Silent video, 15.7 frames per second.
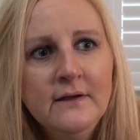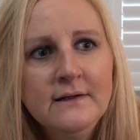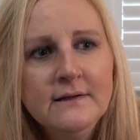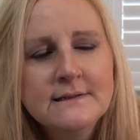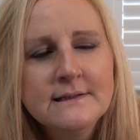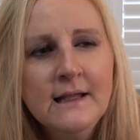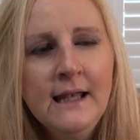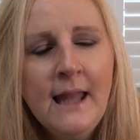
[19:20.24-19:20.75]

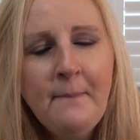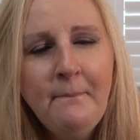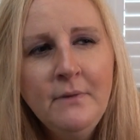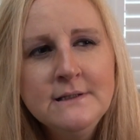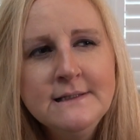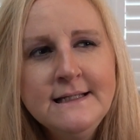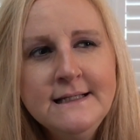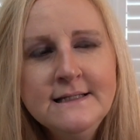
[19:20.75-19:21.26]

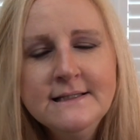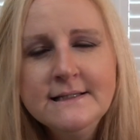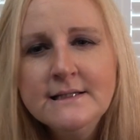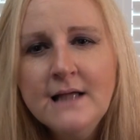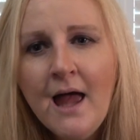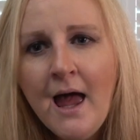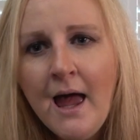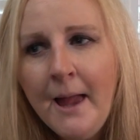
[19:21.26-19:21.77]

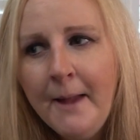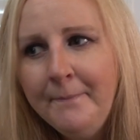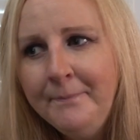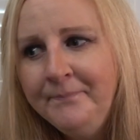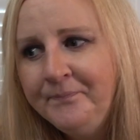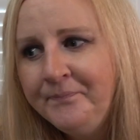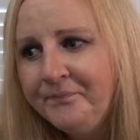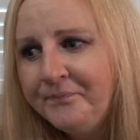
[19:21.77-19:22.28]
celebrities,
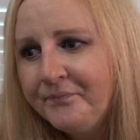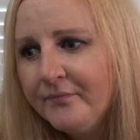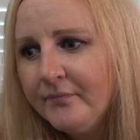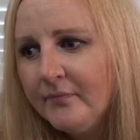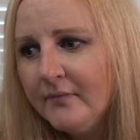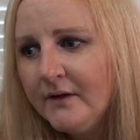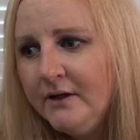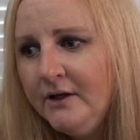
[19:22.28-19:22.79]

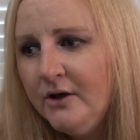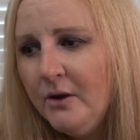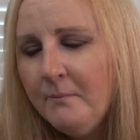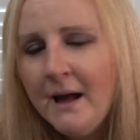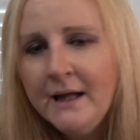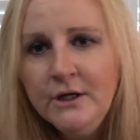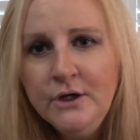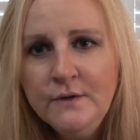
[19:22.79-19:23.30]

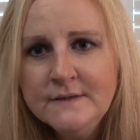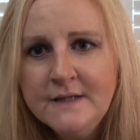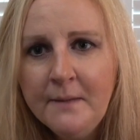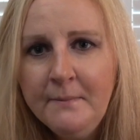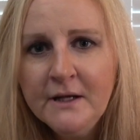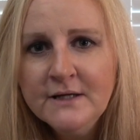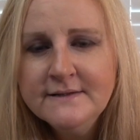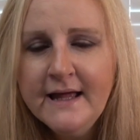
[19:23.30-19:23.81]
might use it,
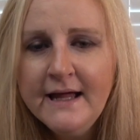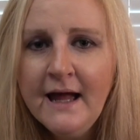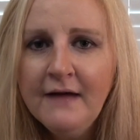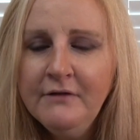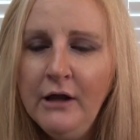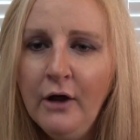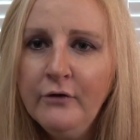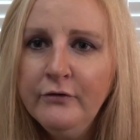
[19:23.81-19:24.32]
and because they
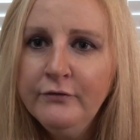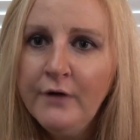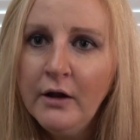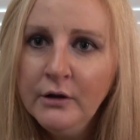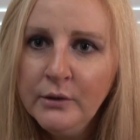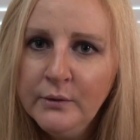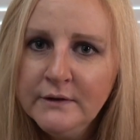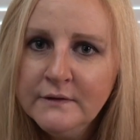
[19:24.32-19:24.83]
have a lot of
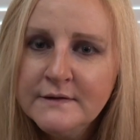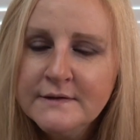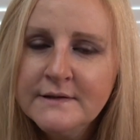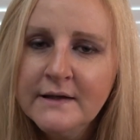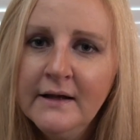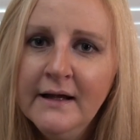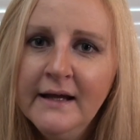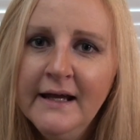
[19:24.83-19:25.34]

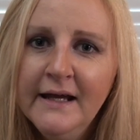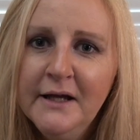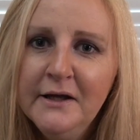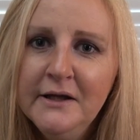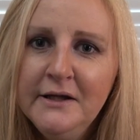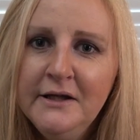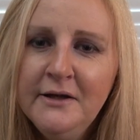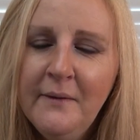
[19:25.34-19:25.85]
followers,
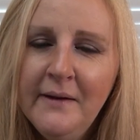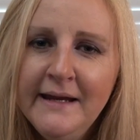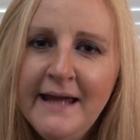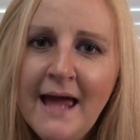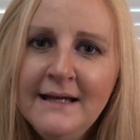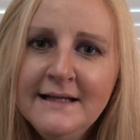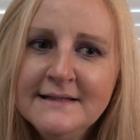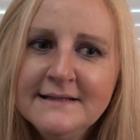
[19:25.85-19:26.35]

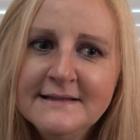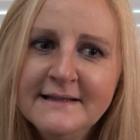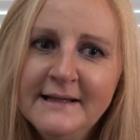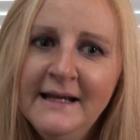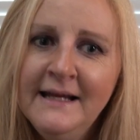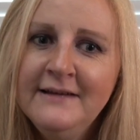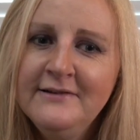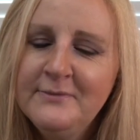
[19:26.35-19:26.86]
again,
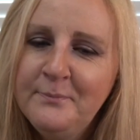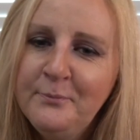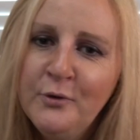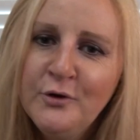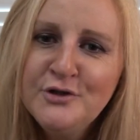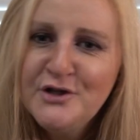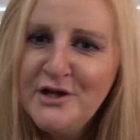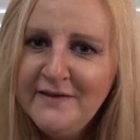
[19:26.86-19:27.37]
it's
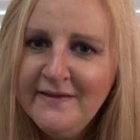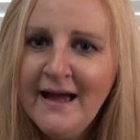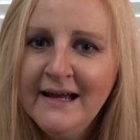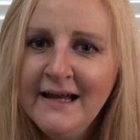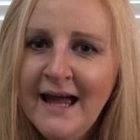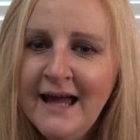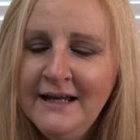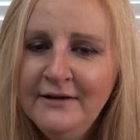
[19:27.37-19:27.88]
pushing
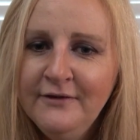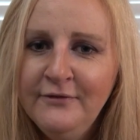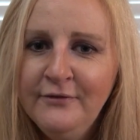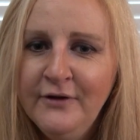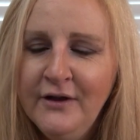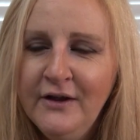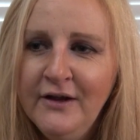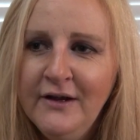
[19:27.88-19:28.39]
that kind of
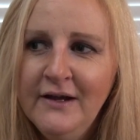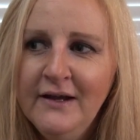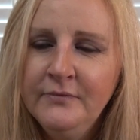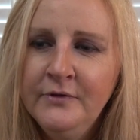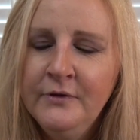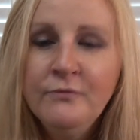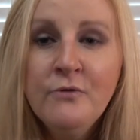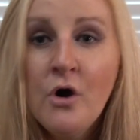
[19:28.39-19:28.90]

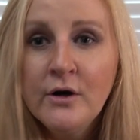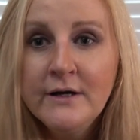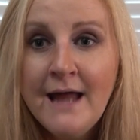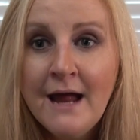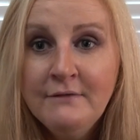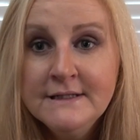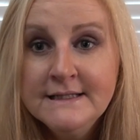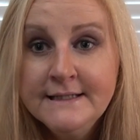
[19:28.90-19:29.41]
the wrong
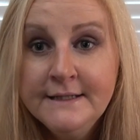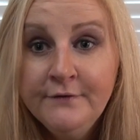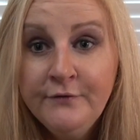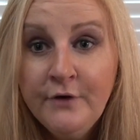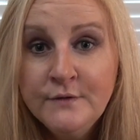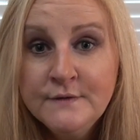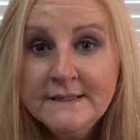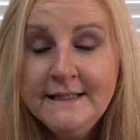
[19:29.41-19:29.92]
narrative
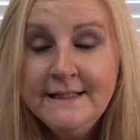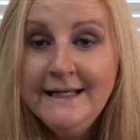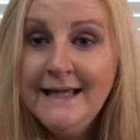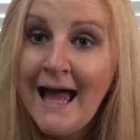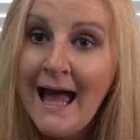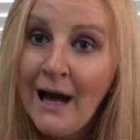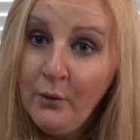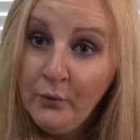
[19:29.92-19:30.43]
of
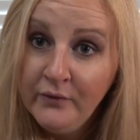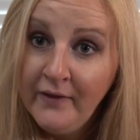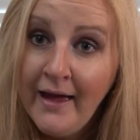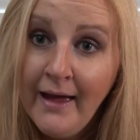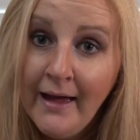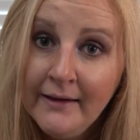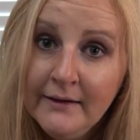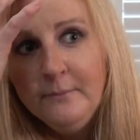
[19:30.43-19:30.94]
OCD out
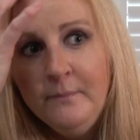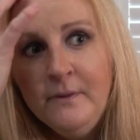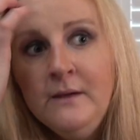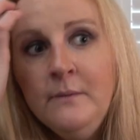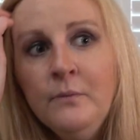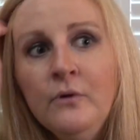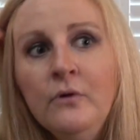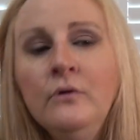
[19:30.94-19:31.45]
there.
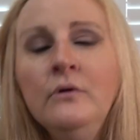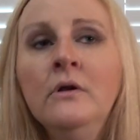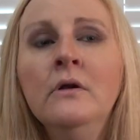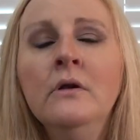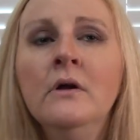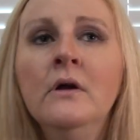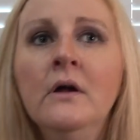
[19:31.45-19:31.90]
People